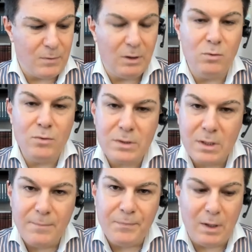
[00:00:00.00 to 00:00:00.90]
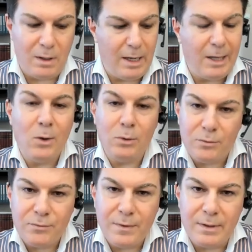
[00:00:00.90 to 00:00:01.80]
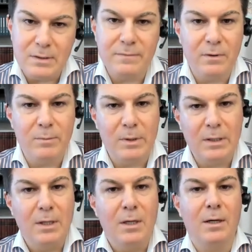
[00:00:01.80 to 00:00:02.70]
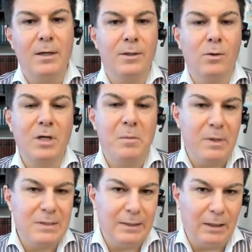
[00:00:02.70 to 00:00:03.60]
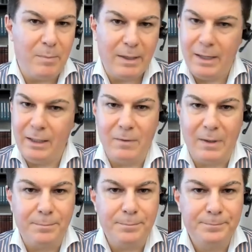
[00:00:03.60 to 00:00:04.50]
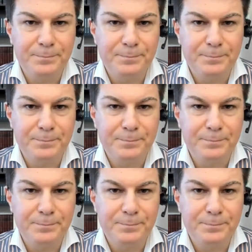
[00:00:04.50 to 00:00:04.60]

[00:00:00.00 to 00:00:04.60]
lose a lot of, this will be not compensated by anyone.